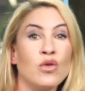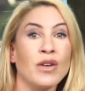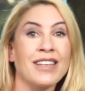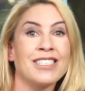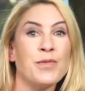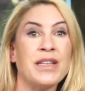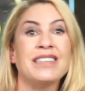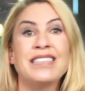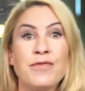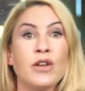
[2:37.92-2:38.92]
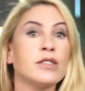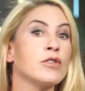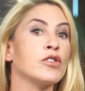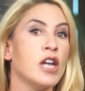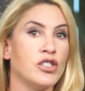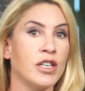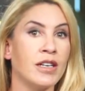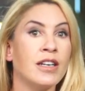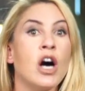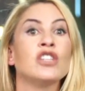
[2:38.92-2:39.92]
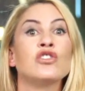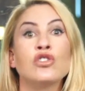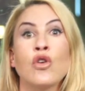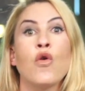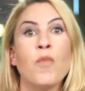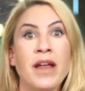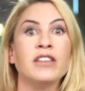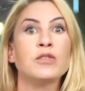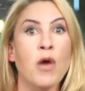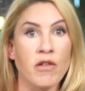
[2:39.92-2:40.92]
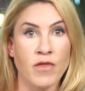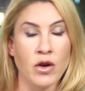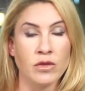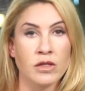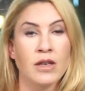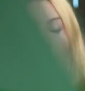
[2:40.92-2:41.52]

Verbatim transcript: Google gets to be the default search engine on so many smartphones.